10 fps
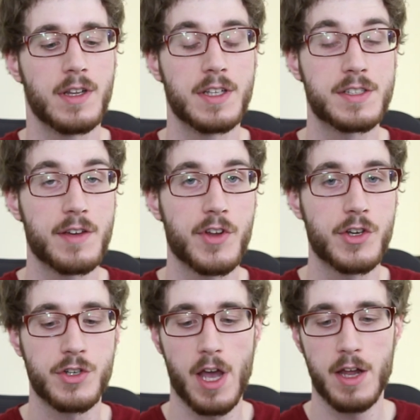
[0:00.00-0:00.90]
Let's give it a
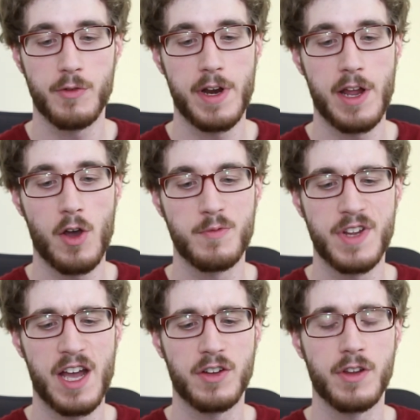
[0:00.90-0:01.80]
shot. Right now I'm
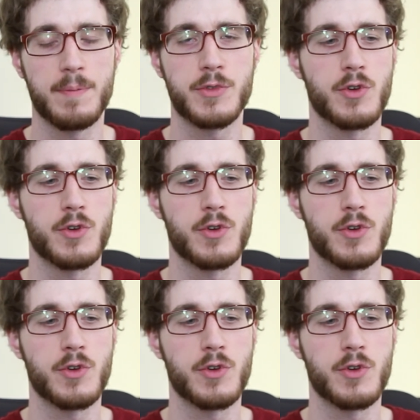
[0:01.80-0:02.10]
dialed up